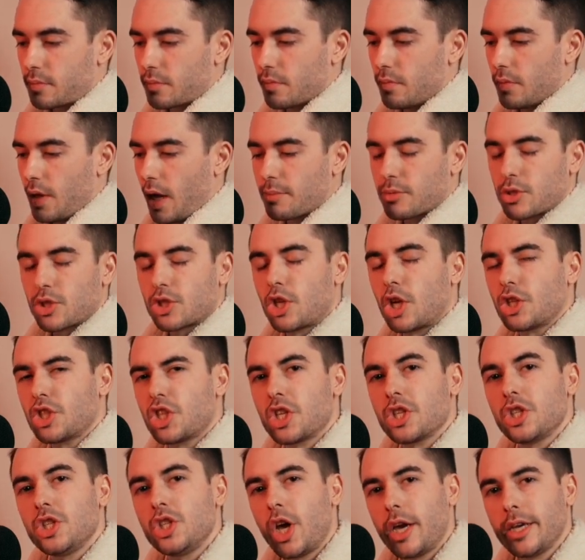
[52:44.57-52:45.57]
I'm
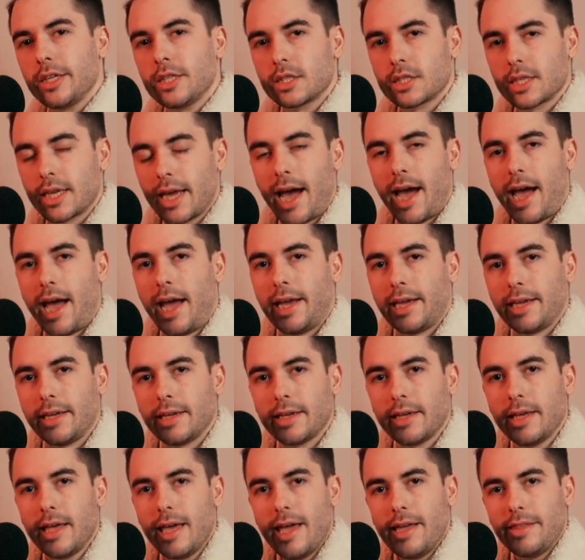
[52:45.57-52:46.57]
such a nice guy
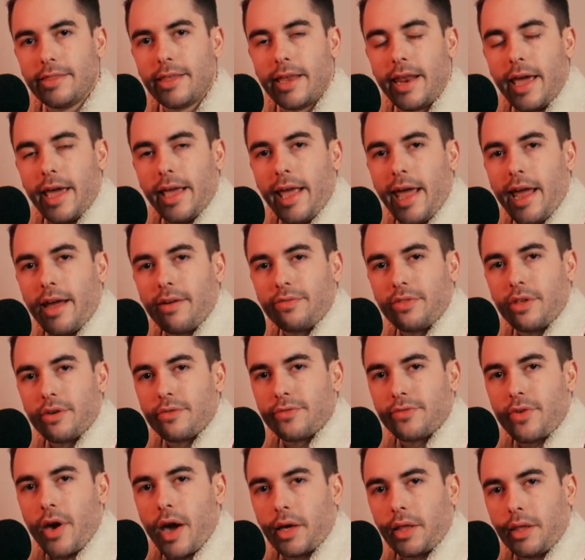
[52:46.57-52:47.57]
that I have to
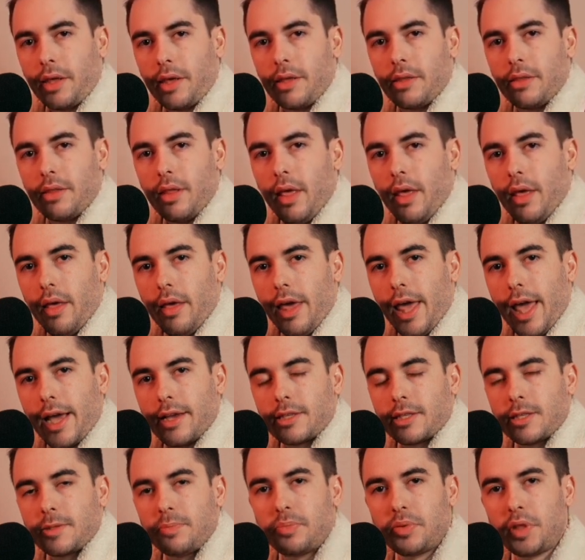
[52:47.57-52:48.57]
fucking
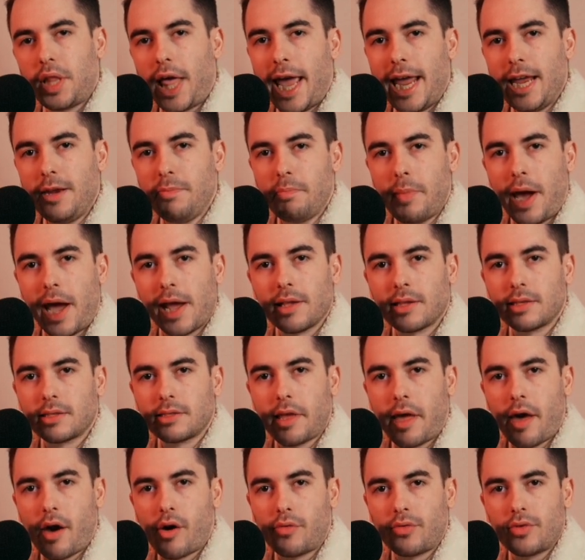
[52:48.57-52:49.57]
explain
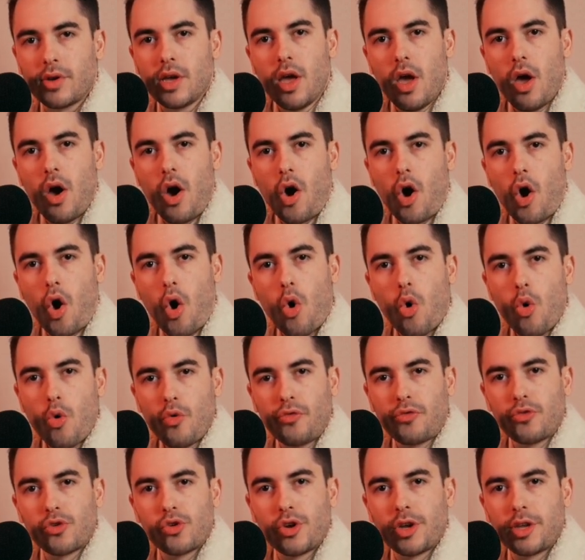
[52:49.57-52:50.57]
myself
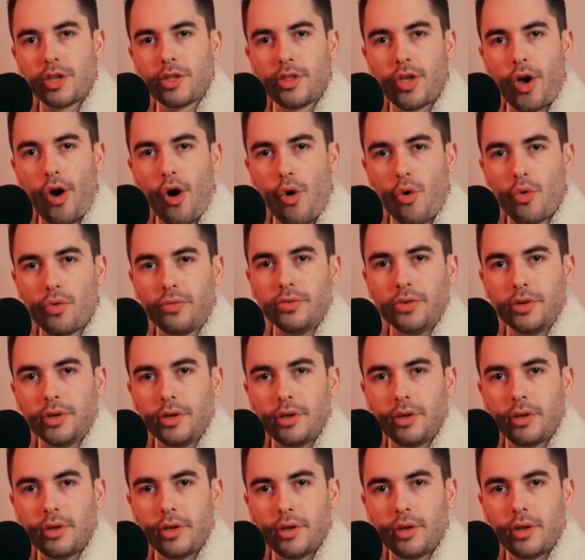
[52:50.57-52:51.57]
over and
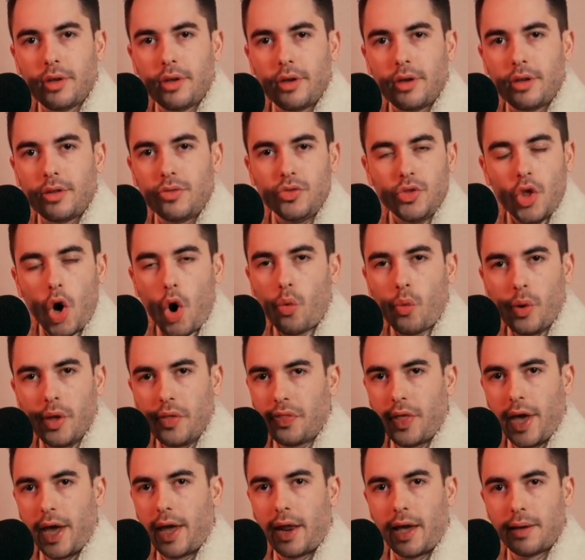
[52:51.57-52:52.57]
over,
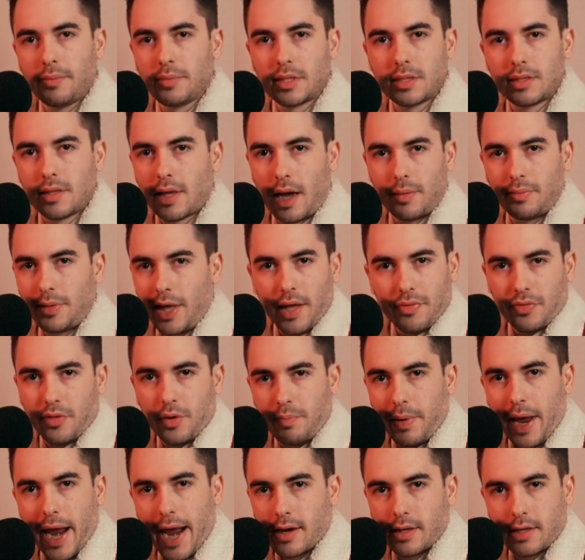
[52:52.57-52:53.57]
knowing that I'm not
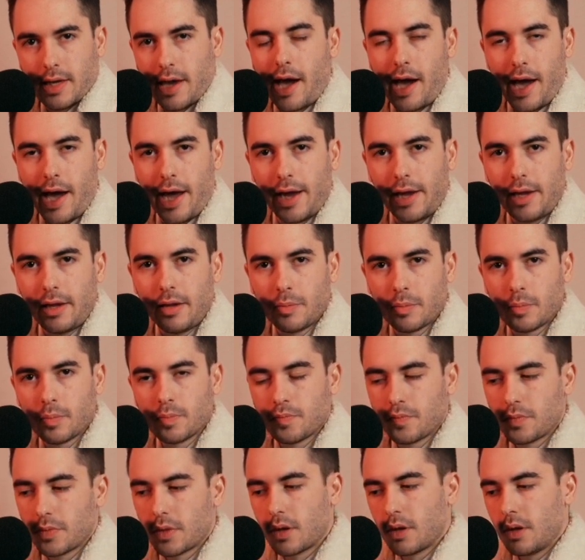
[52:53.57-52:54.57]
the bad guy.
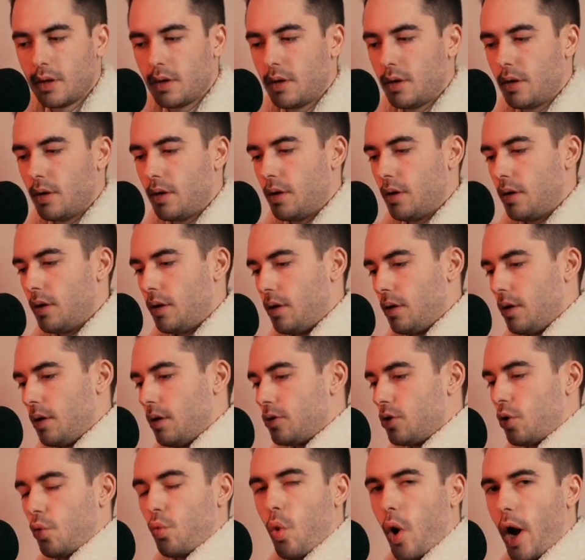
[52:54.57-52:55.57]

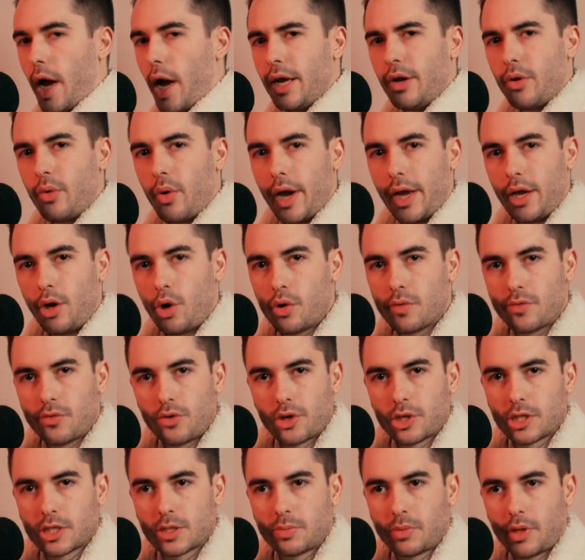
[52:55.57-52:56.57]
So why do I
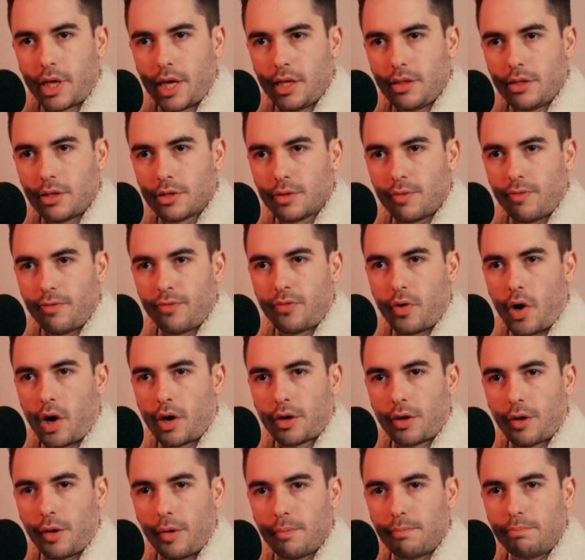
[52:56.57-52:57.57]
over-explain this
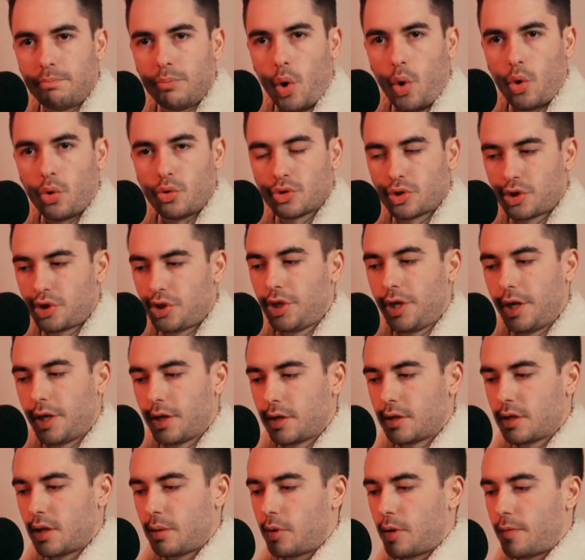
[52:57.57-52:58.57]
fucking bullshit?
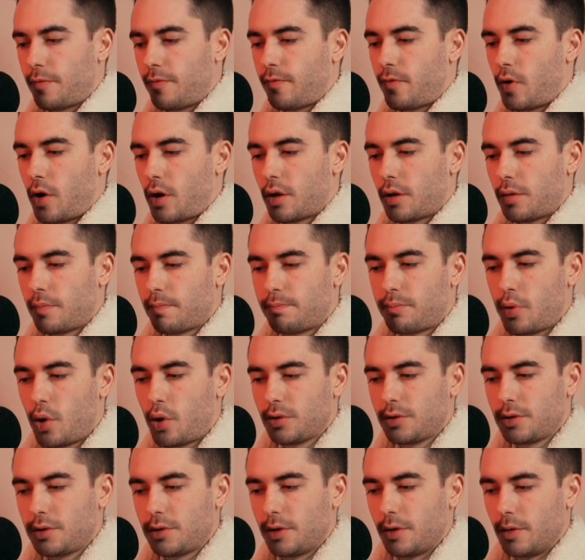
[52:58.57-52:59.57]
Because I'm a fucking
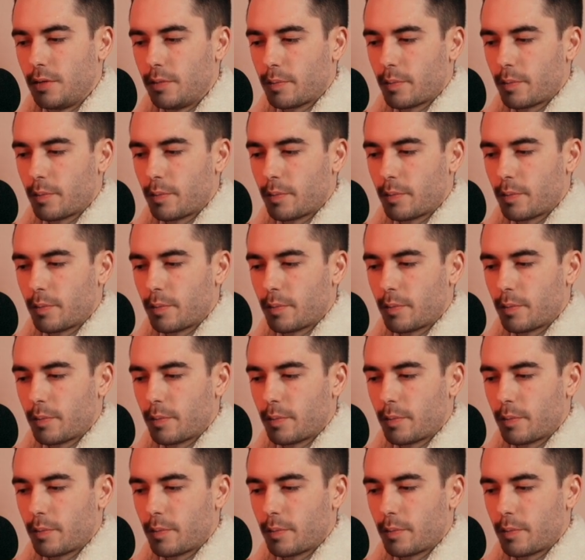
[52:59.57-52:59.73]
pussy.